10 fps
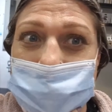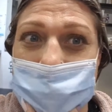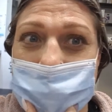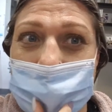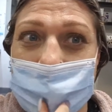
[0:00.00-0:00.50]
So
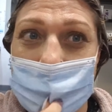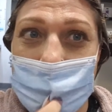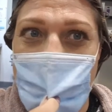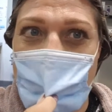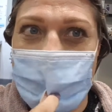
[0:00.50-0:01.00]
it's been a
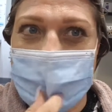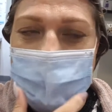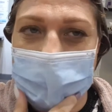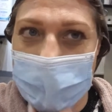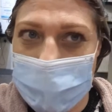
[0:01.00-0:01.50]
while.
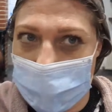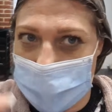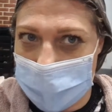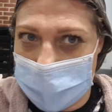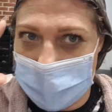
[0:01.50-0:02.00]
So we've got to
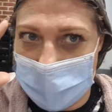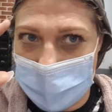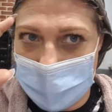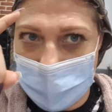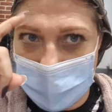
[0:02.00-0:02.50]
wash this off
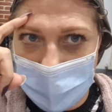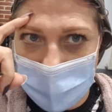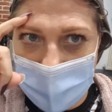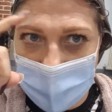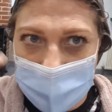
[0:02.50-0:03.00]

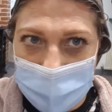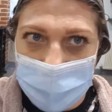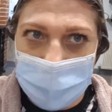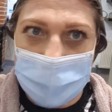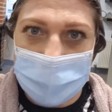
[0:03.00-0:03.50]
and
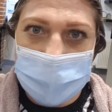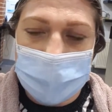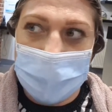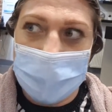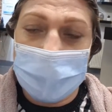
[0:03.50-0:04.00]
then
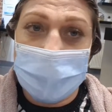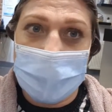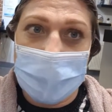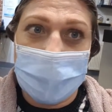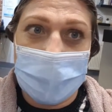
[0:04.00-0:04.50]
obviously I've got
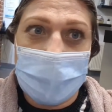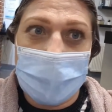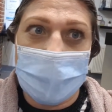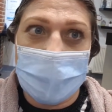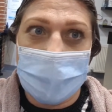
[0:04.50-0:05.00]
to have it
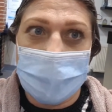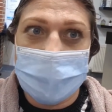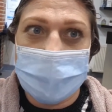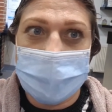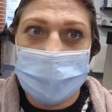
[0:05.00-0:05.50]
cut
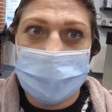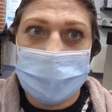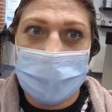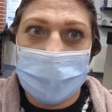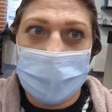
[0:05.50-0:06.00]
then
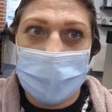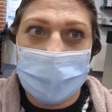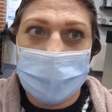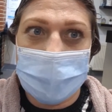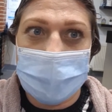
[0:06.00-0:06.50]
and
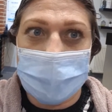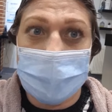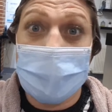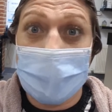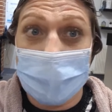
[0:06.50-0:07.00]
then
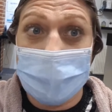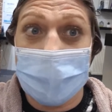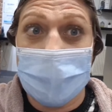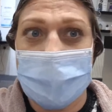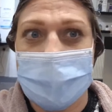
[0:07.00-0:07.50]
blow
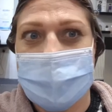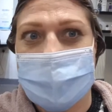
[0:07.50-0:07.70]
dried.